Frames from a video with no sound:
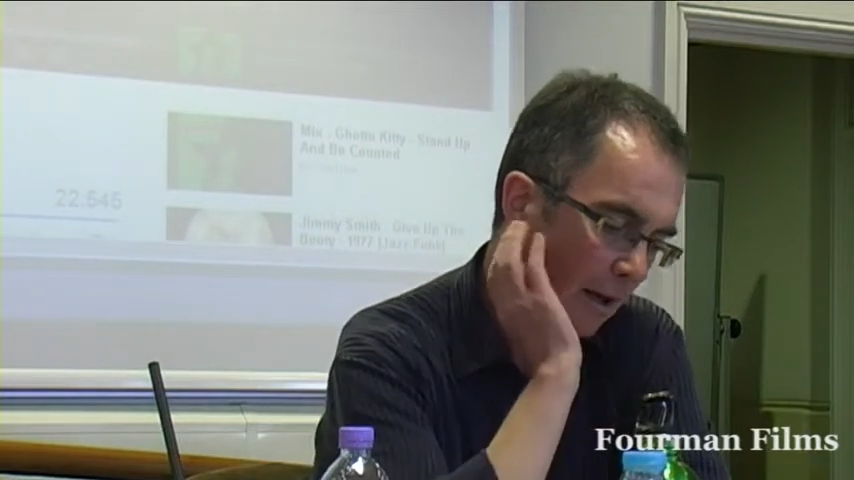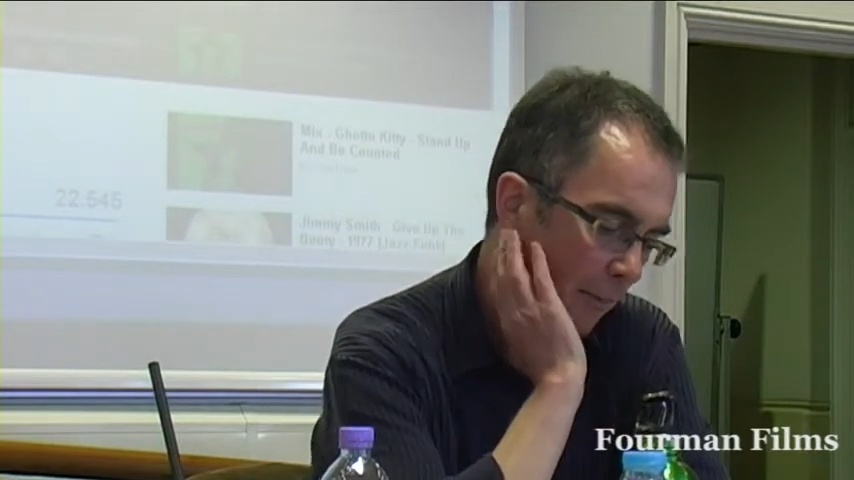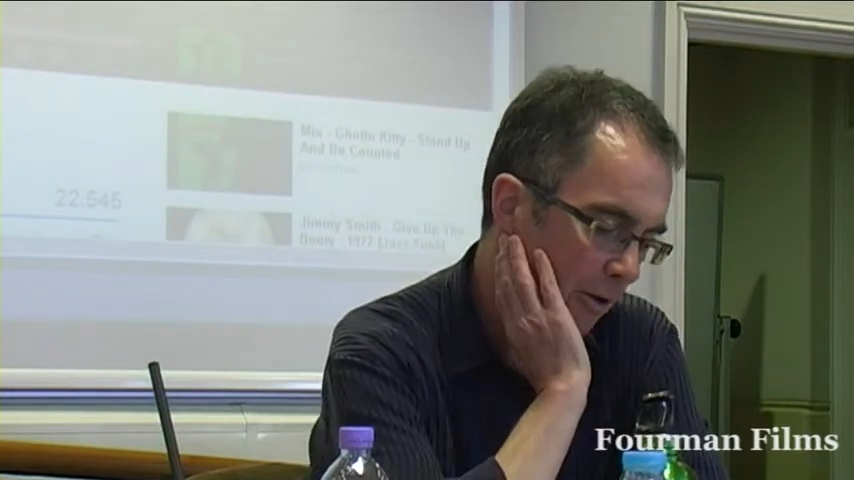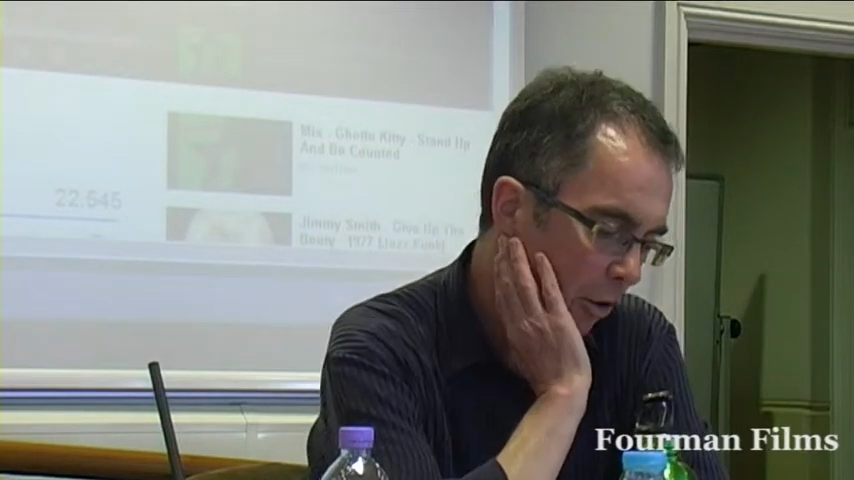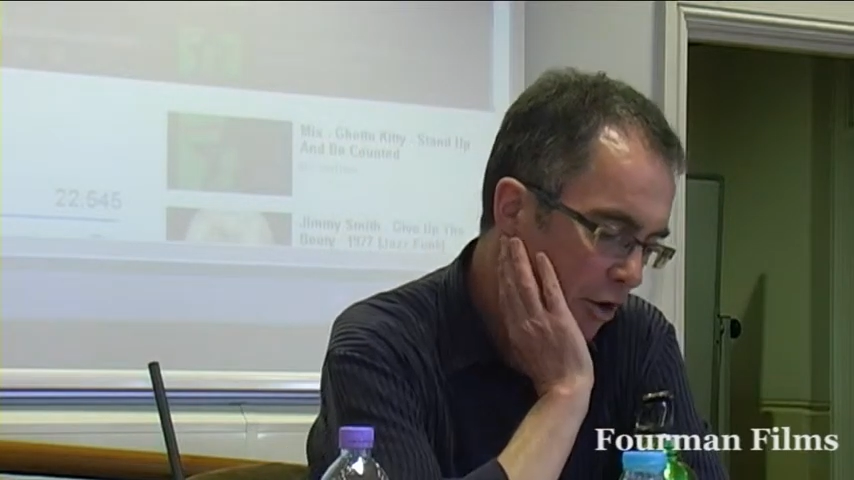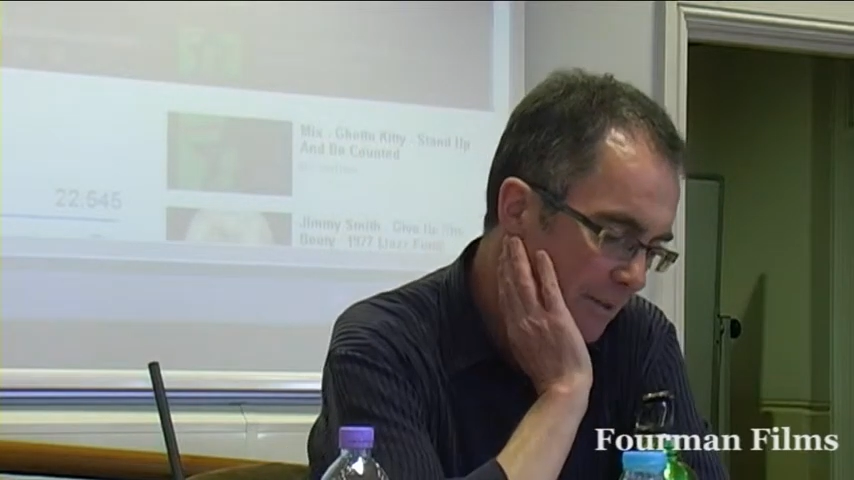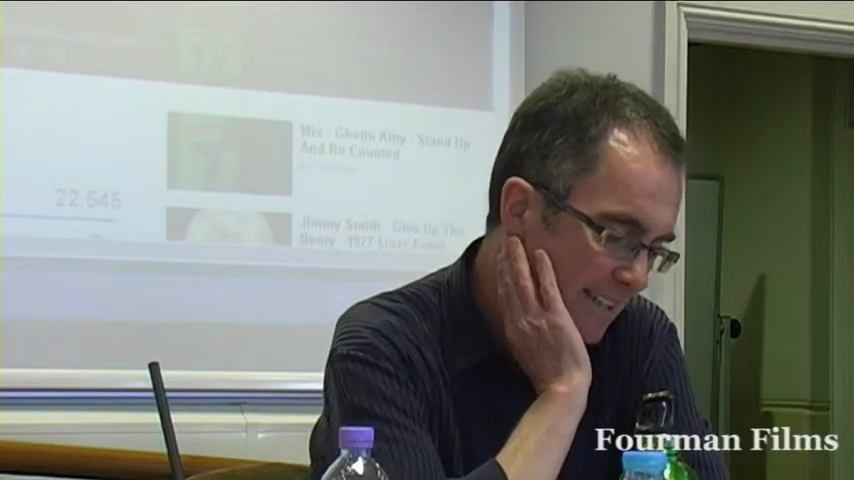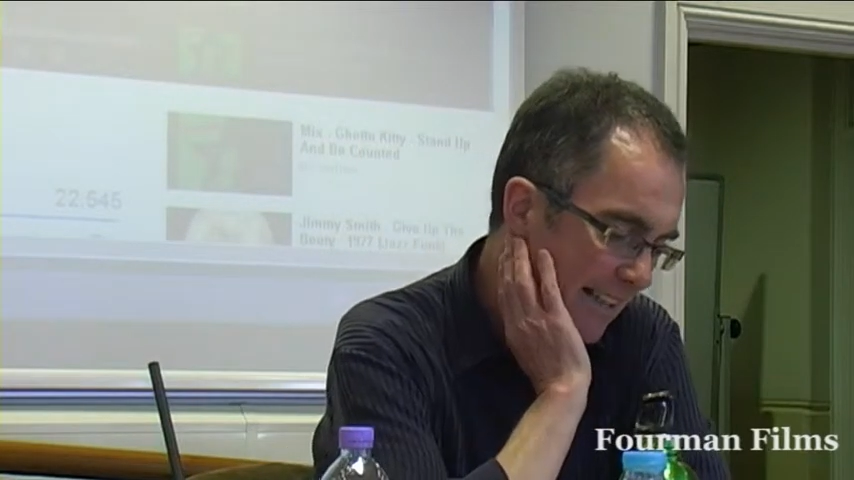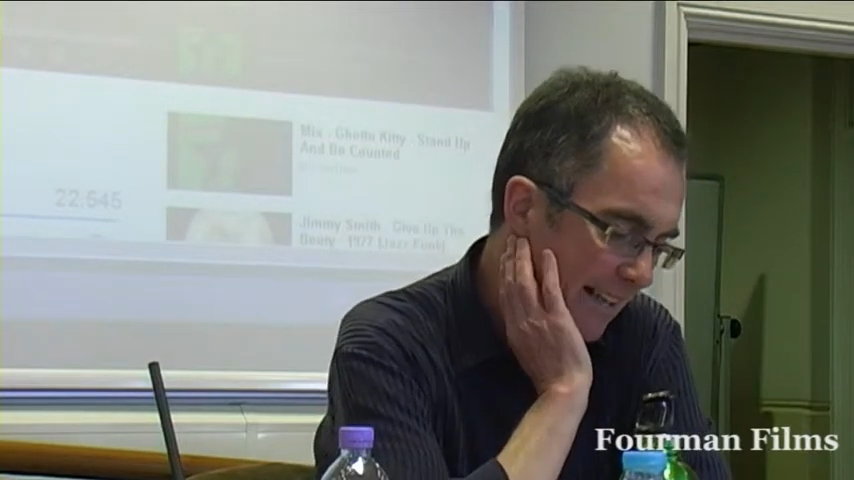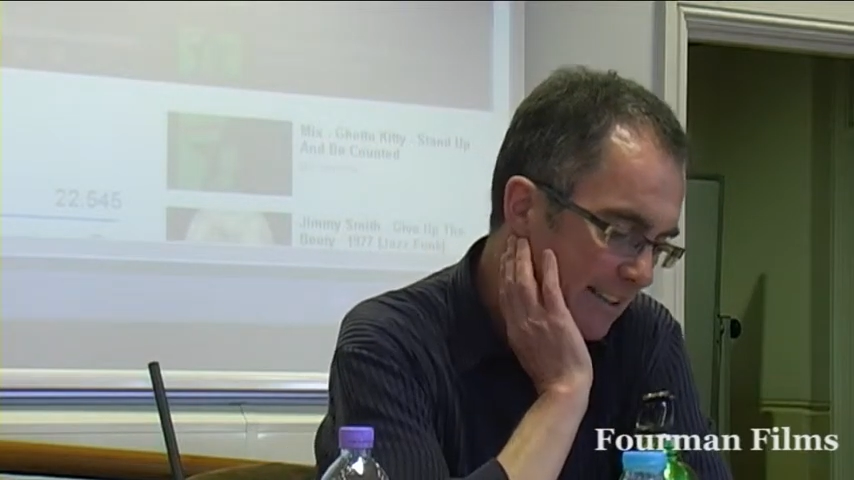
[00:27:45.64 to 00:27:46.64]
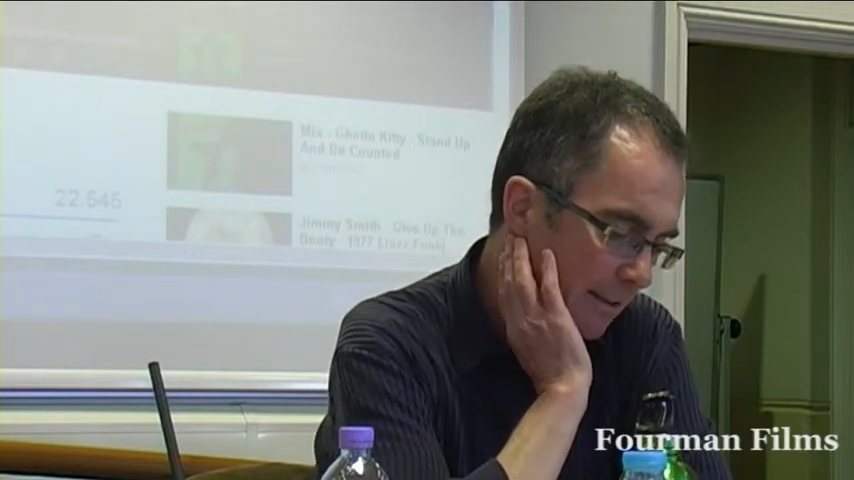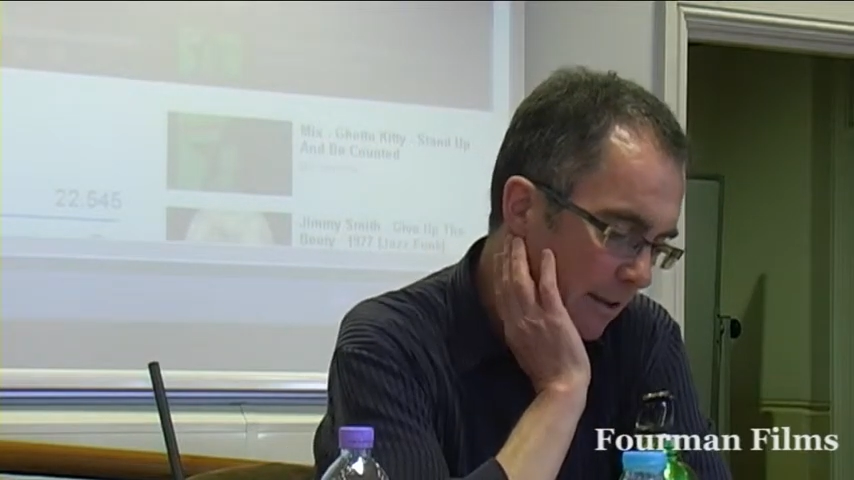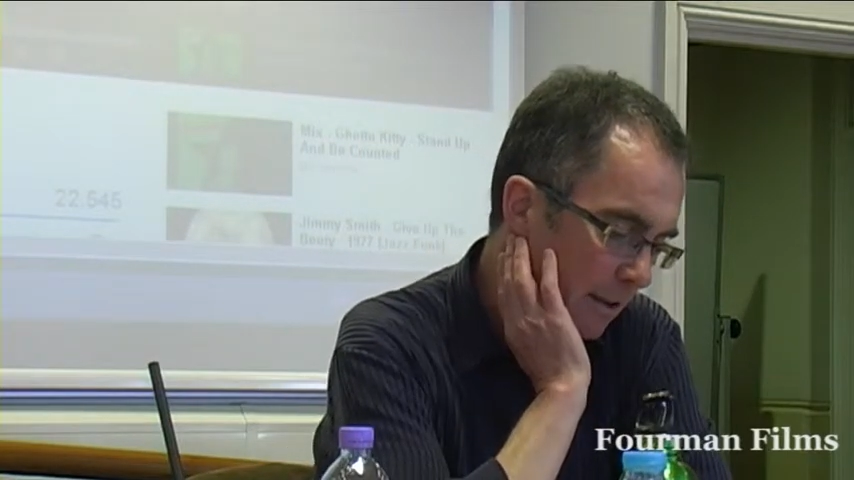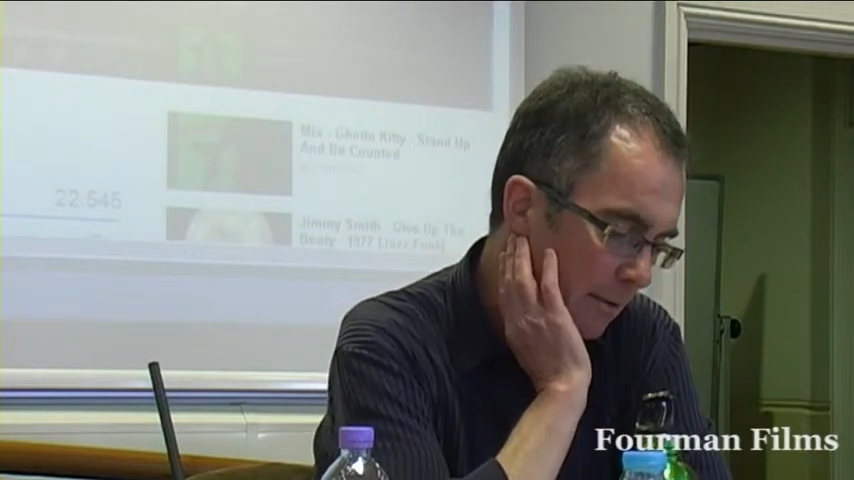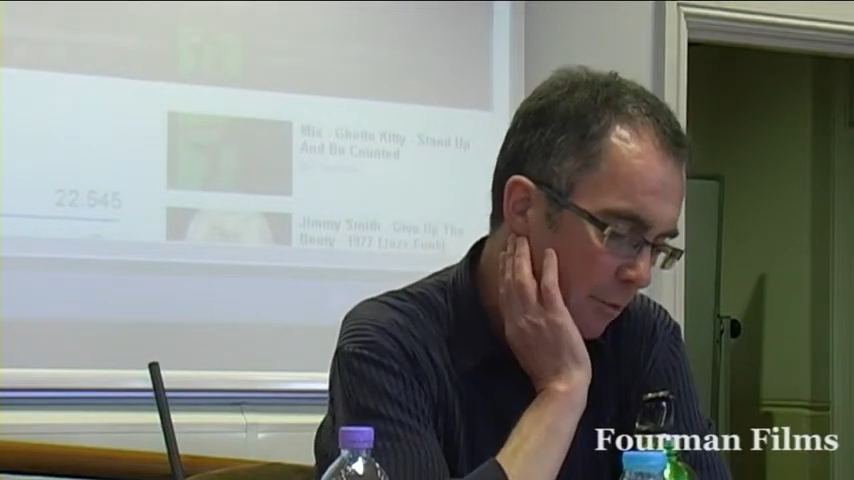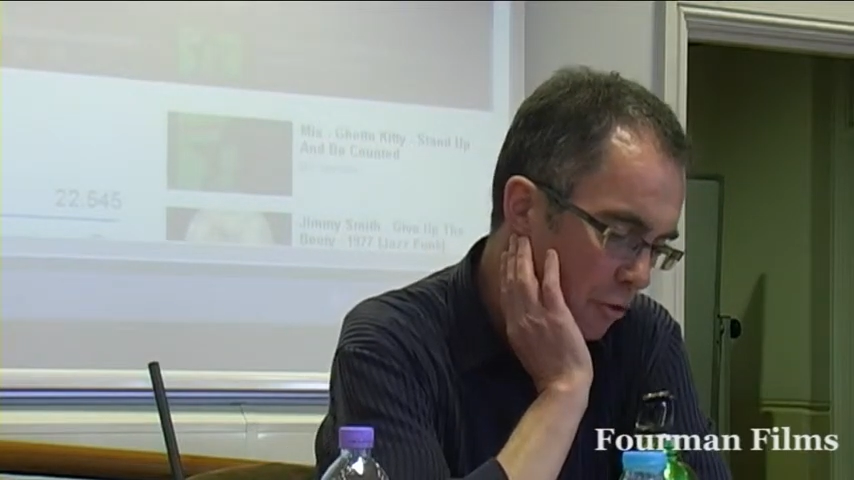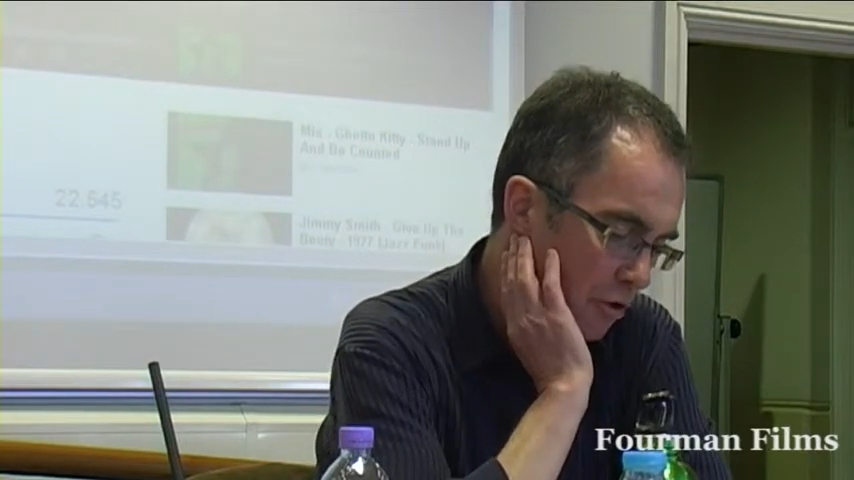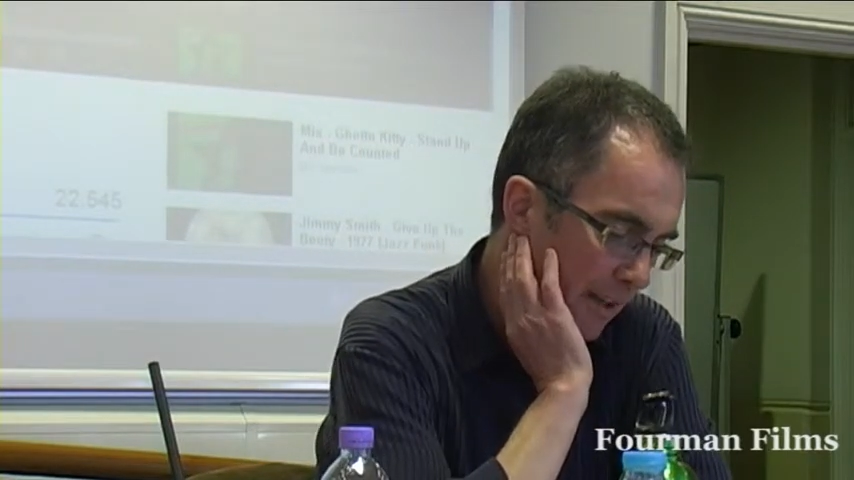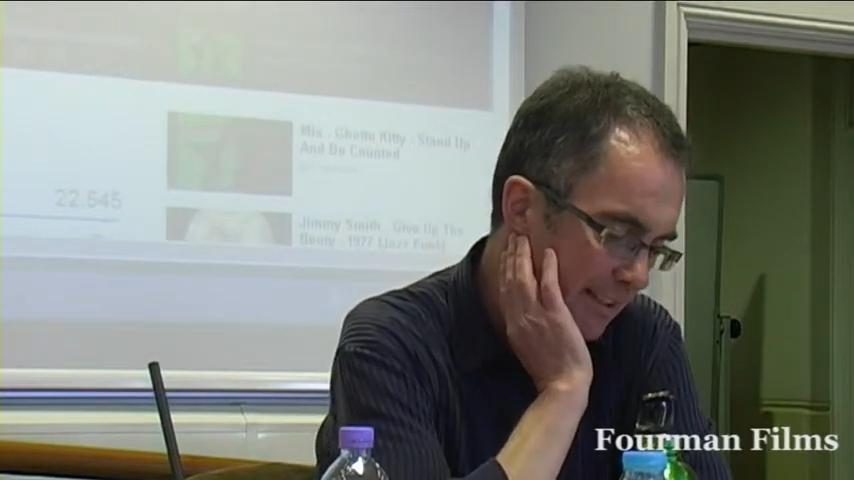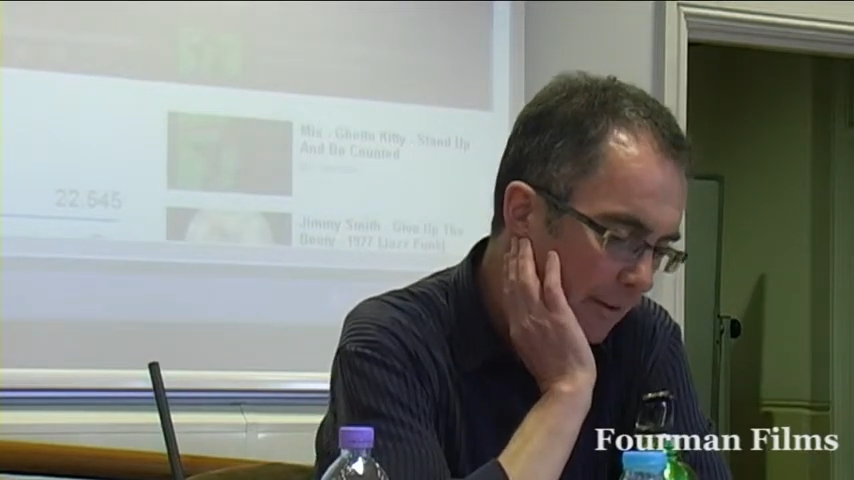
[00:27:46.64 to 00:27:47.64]
I mean, on the mistakes of the, the
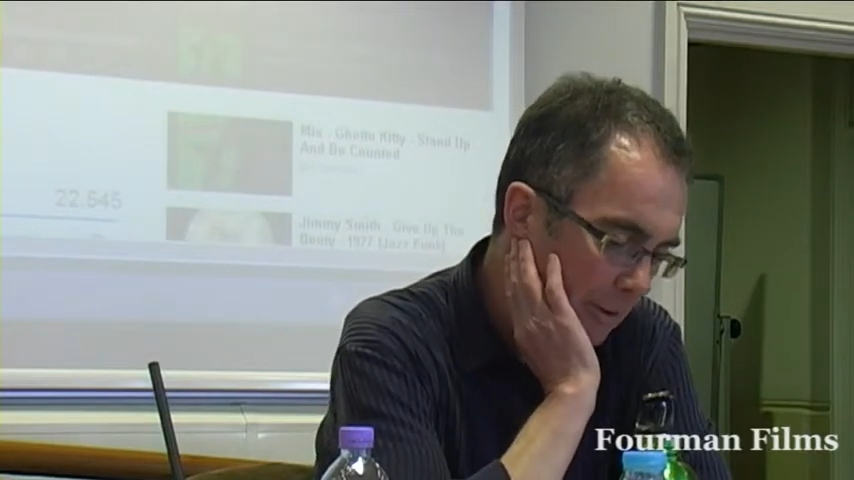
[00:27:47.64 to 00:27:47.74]
Bolsheviks,